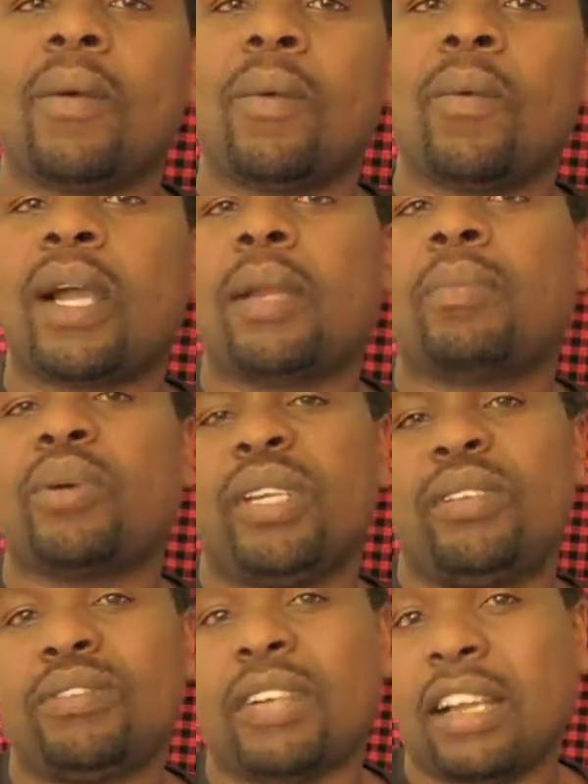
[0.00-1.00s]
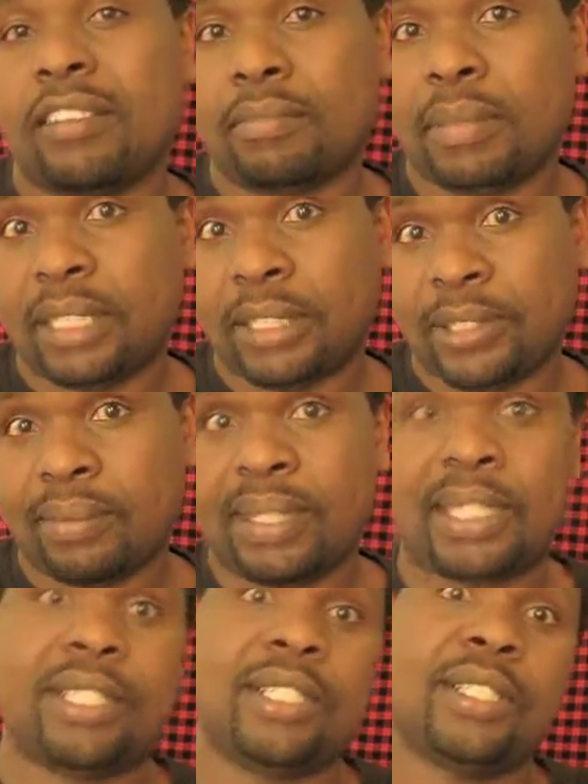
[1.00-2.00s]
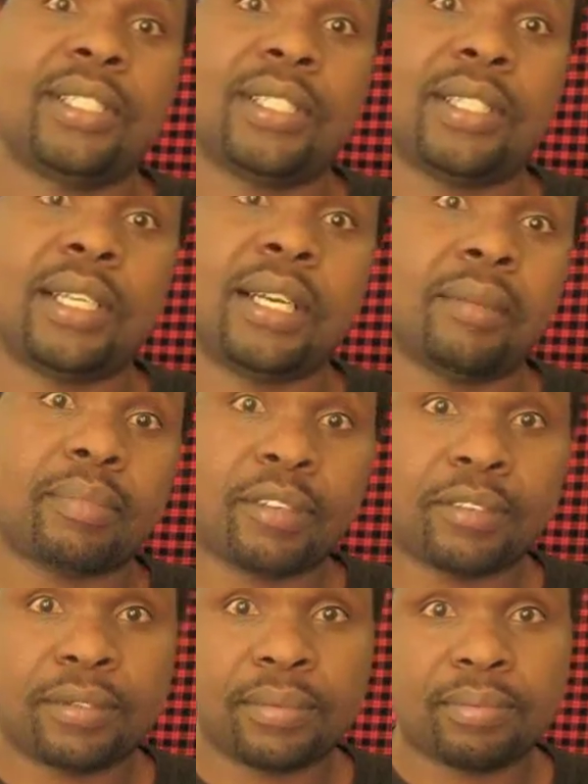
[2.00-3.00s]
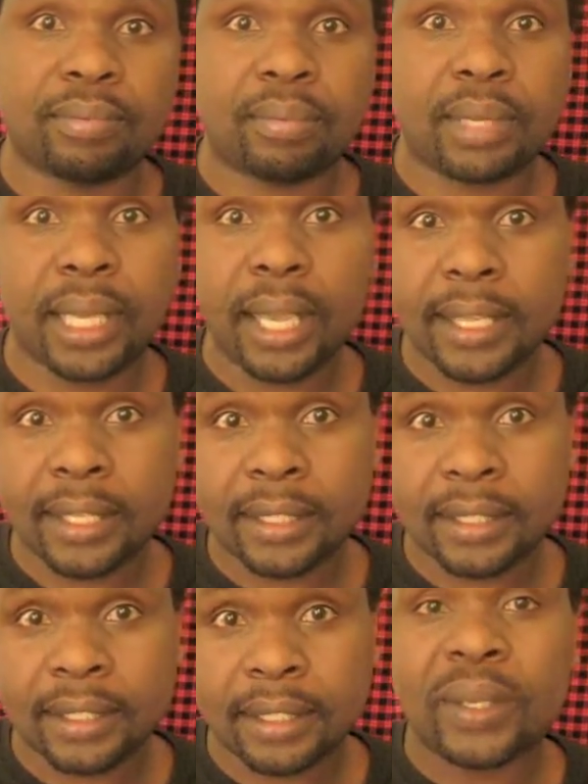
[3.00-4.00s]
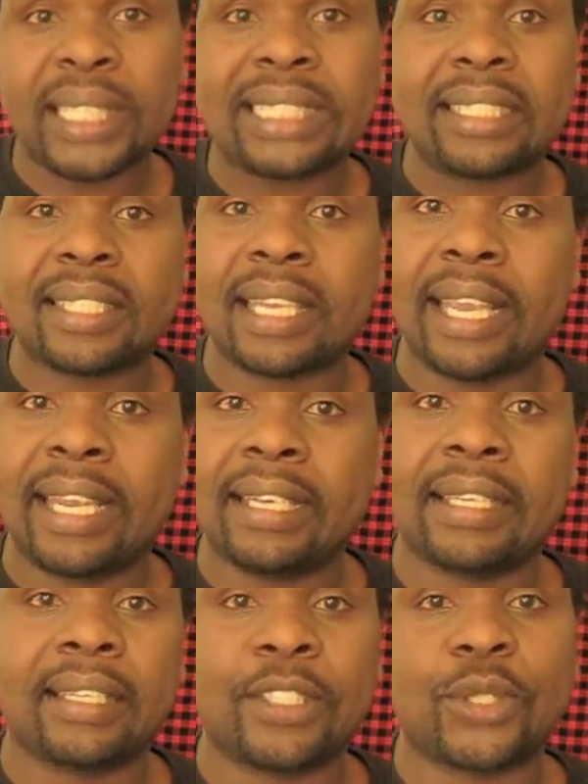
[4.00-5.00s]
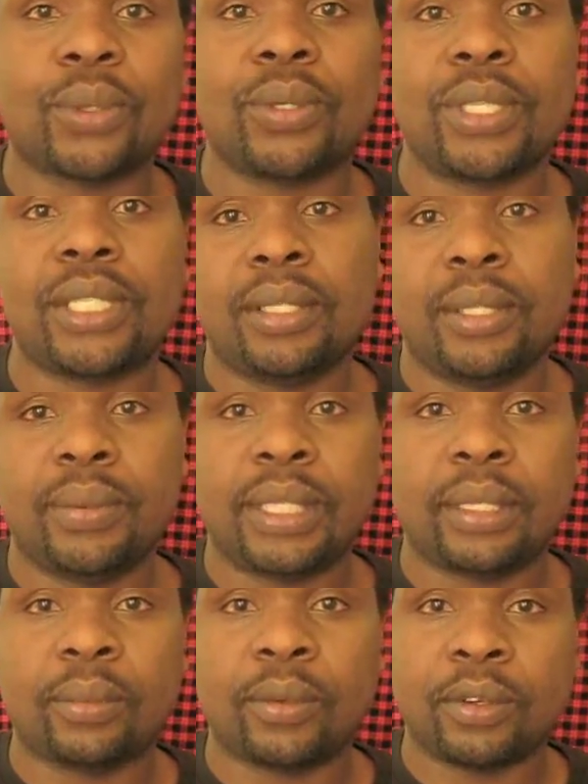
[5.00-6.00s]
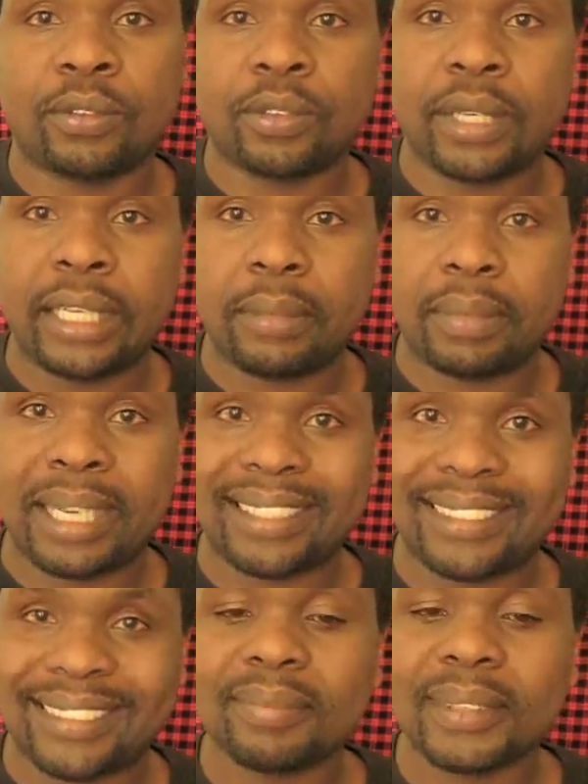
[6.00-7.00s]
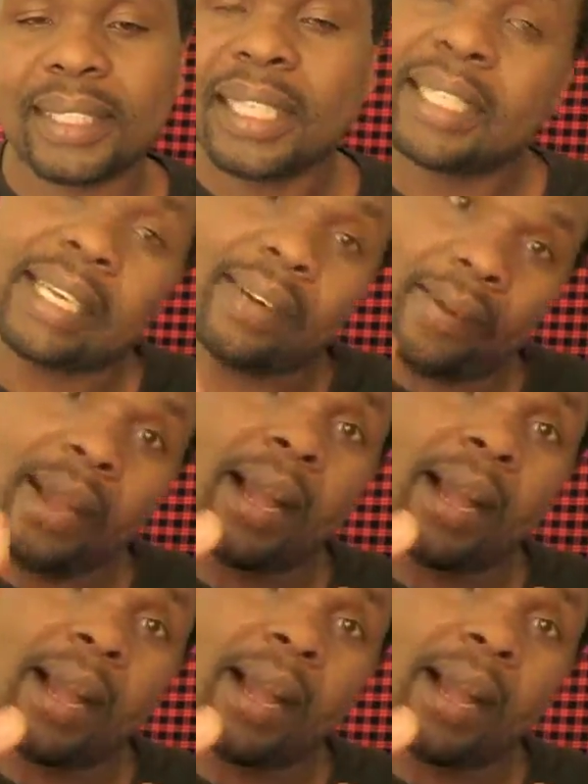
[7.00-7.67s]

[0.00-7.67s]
1.5 million, which is the number of Kenyans detained and tortured during the War for Independence. Now,